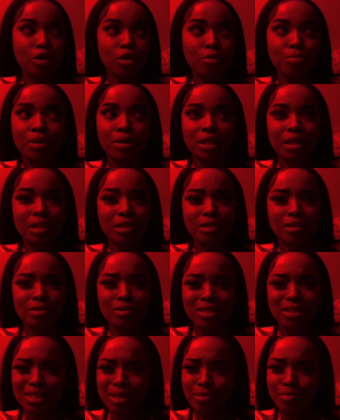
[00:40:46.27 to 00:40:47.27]
don't put nothing
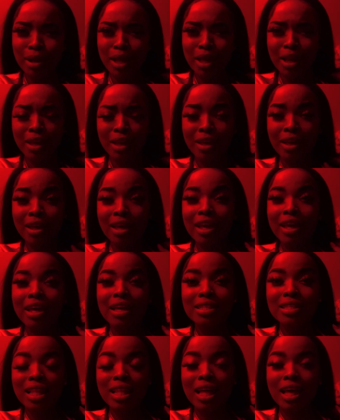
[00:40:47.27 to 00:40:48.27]
on the tip line?
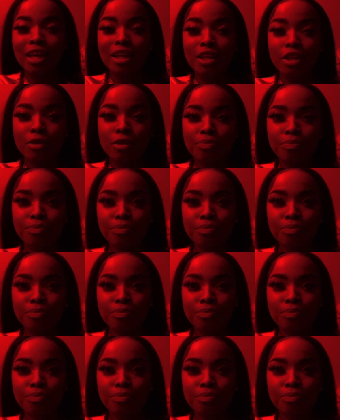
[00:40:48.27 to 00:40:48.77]
It's like